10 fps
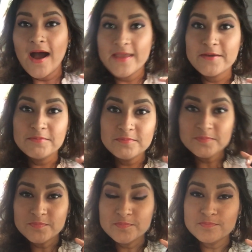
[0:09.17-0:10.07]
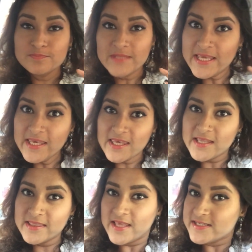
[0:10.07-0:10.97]
I am
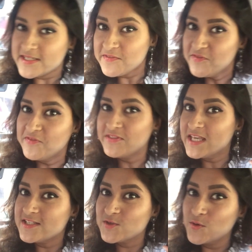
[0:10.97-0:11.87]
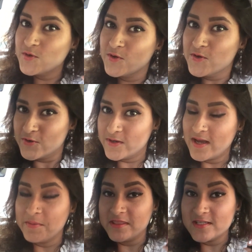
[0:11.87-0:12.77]
thinking that if things go
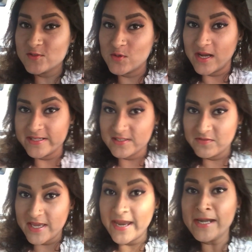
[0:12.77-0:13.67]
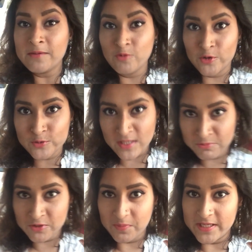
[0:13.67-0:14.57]
good, I mean things go nice, and we end up going to
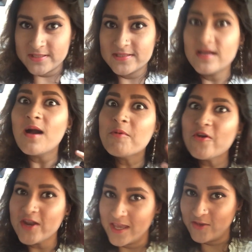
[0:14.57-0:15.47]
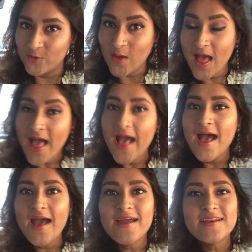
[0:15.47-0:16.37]
some good place, I'm gonna take you.
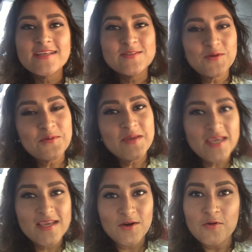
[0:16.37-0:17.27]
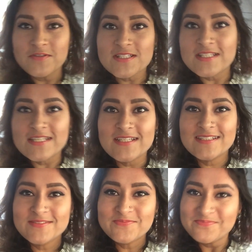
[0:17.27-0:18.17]
And it's going to be obviously
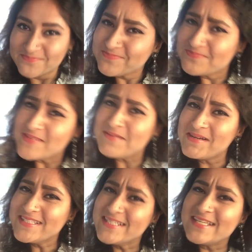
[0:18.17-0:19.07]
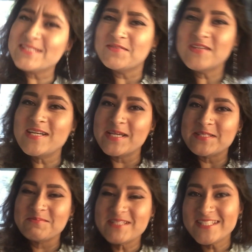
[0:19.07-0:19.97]
in my city, somewhere
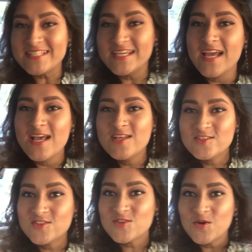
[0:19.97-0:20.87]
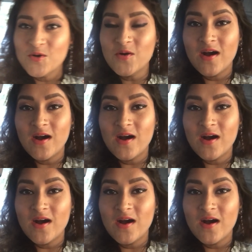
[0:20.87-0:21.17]
nice in my city. So